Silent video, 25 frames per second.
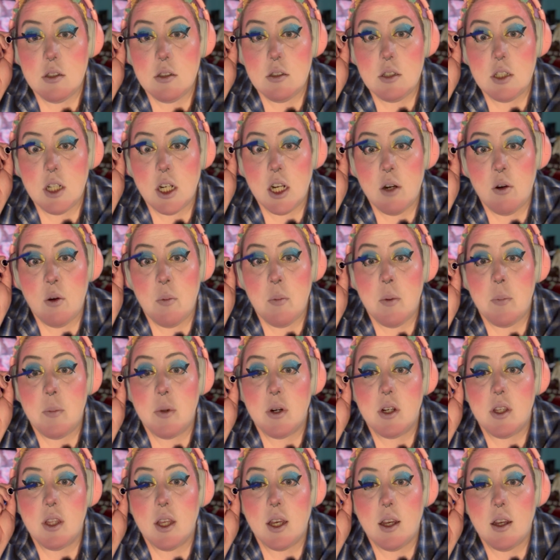trying to
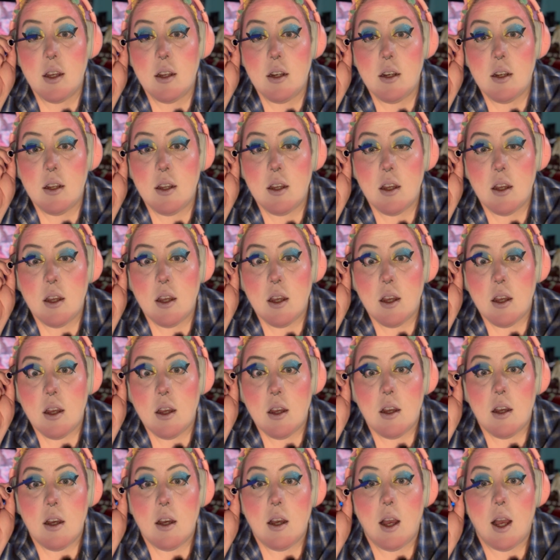remember that
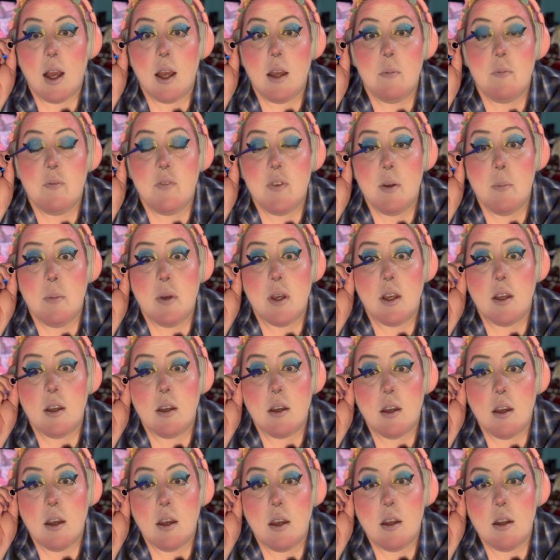I am
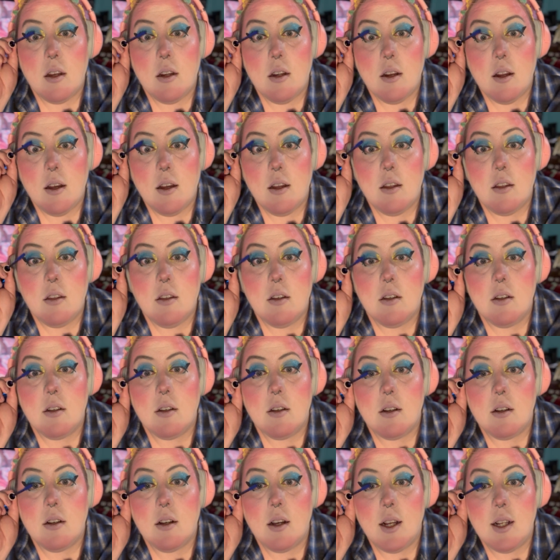filming and not look
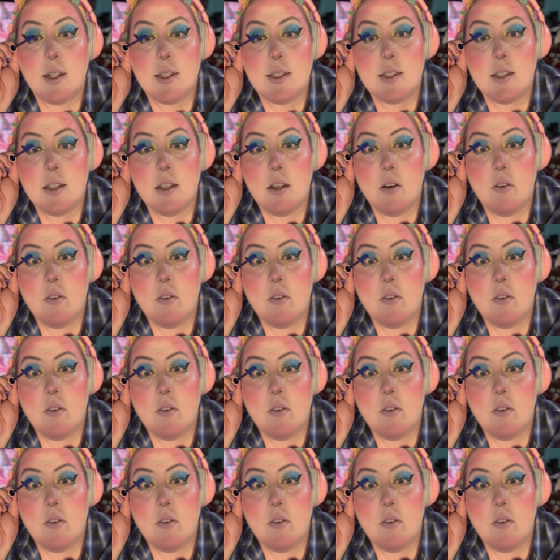constantly